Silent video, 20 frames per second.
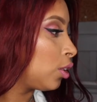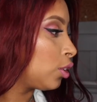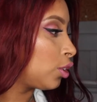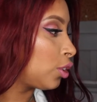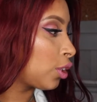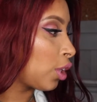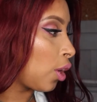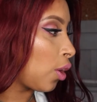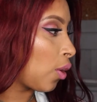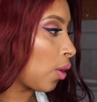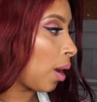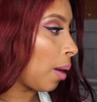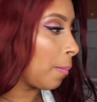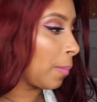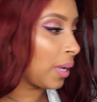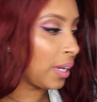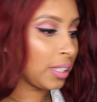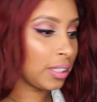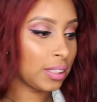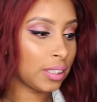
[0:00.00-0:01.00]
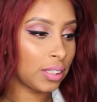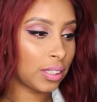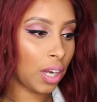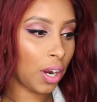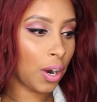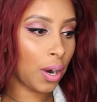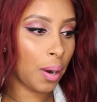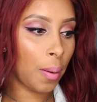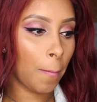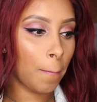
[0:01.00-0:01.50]
so I'm gonna
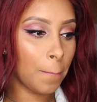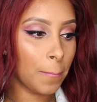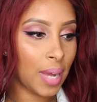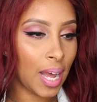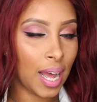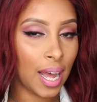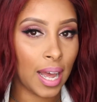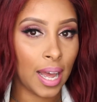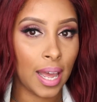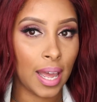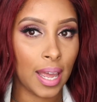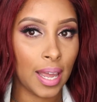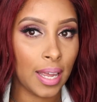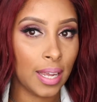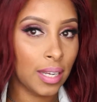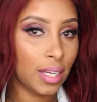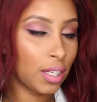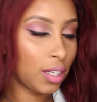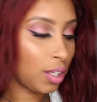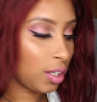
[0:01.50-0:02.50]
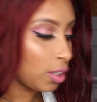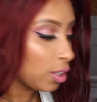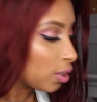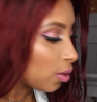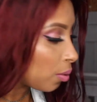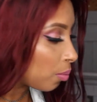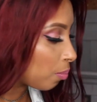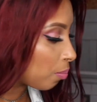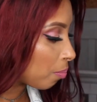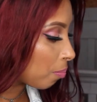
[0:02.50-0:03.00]
start by
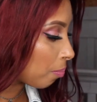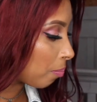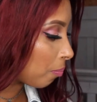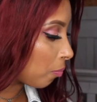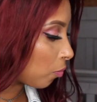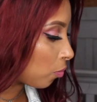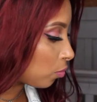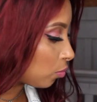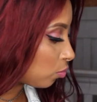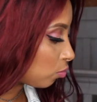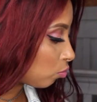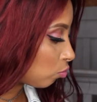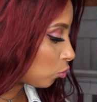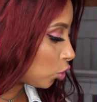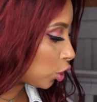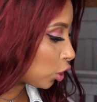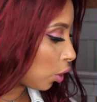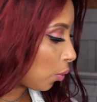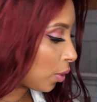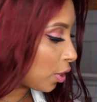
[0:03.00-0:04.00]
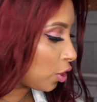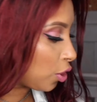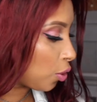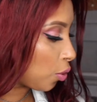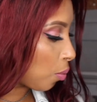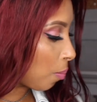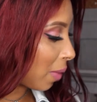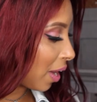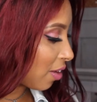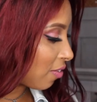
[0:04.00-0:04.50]
showing
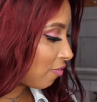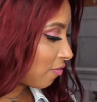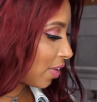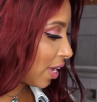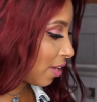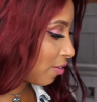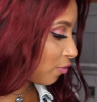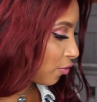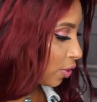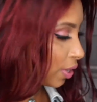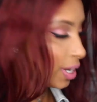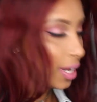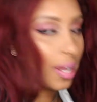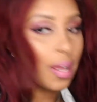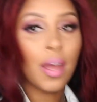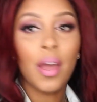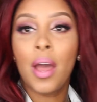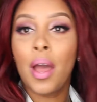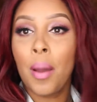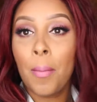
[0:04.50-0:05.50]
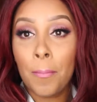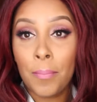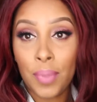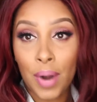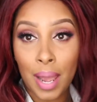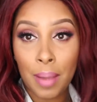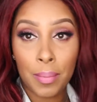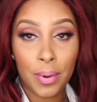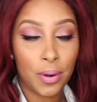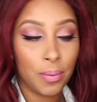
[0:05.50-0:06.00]
you my favorite
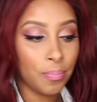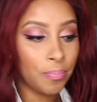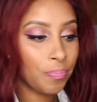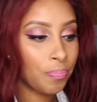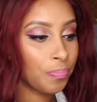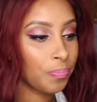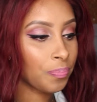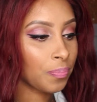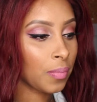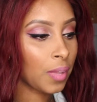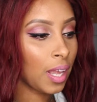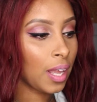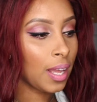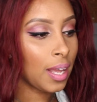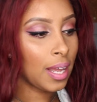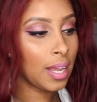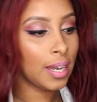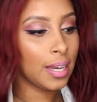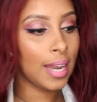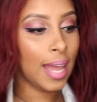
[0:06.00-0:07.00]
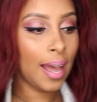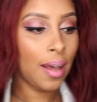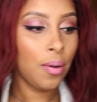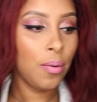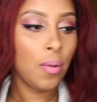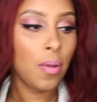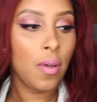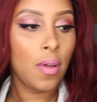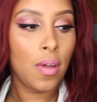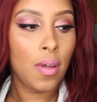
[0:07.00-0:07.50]
primer. Now,
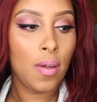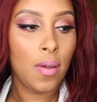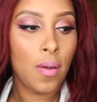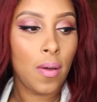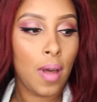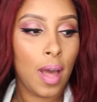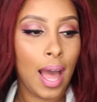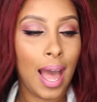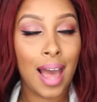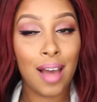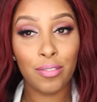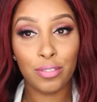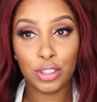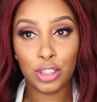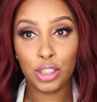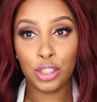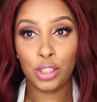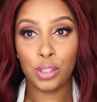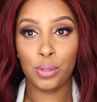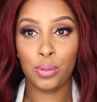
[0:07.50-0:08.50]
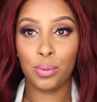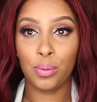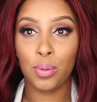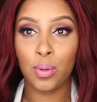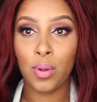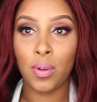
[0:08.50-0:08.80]
I have two.